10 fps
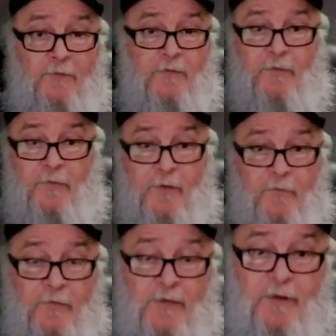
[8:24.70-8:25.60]
had
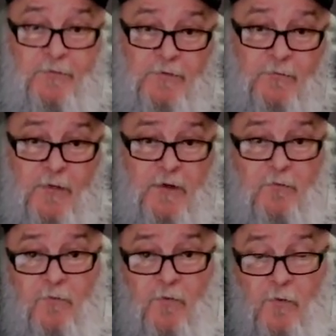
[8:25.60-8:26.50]
people that have
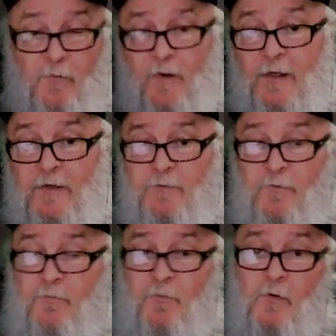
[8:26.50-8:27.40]
submitted floor plans
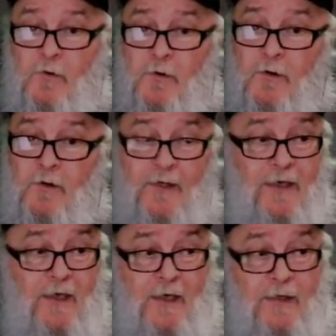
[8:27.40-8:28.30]
before,
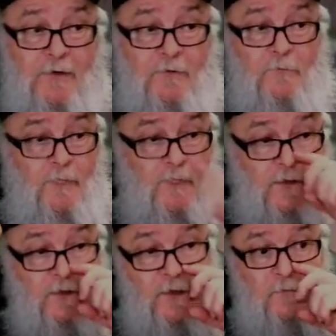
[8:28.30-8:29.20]
and
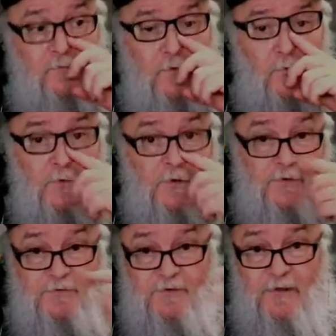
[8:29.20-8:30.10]
if you will
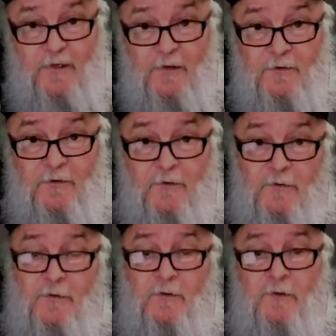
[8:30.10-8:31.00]
attend
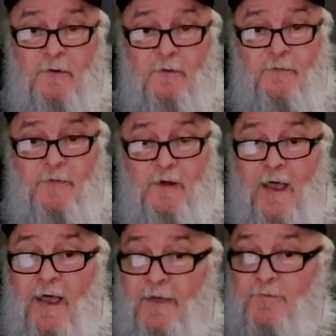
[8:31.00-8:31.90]
the
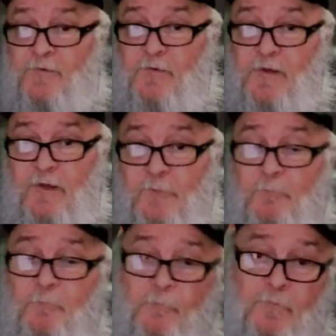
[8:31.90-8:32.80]
live
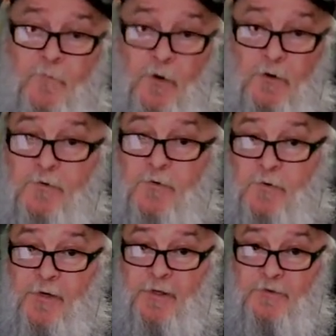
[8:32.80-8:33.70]
stream on
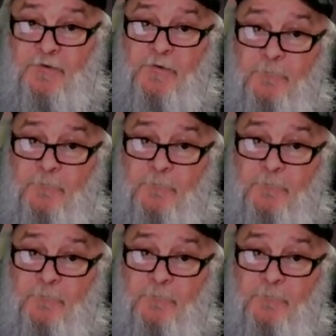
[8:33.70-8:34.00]
Twitch,